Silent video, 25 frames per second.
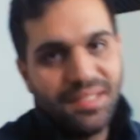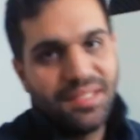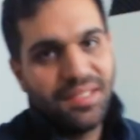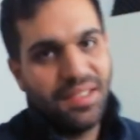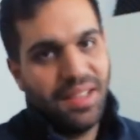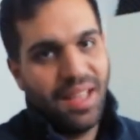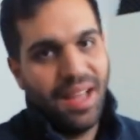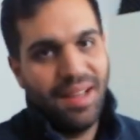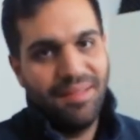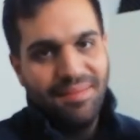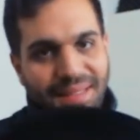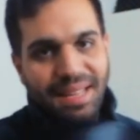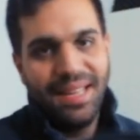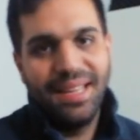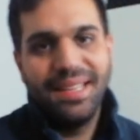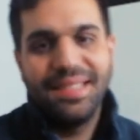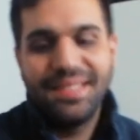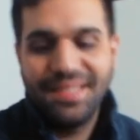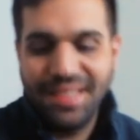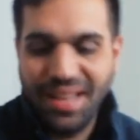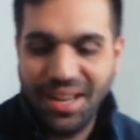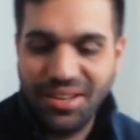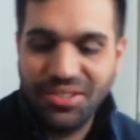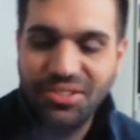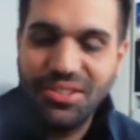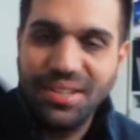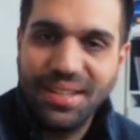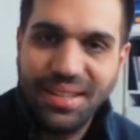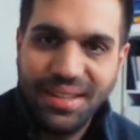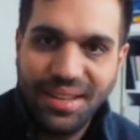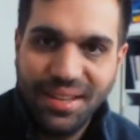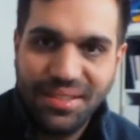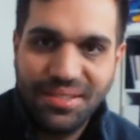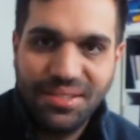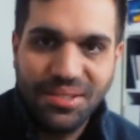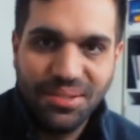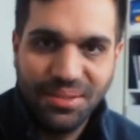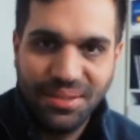So yeah, it's actually
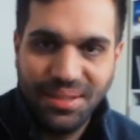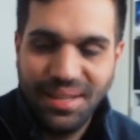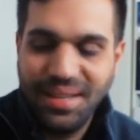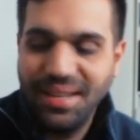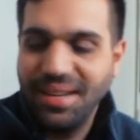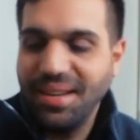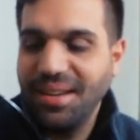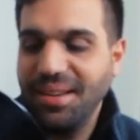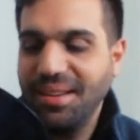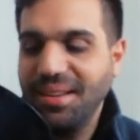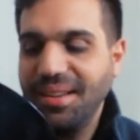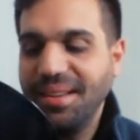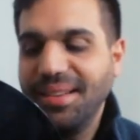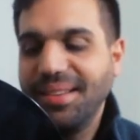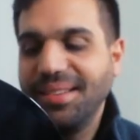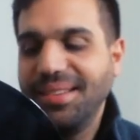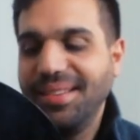Gasolina.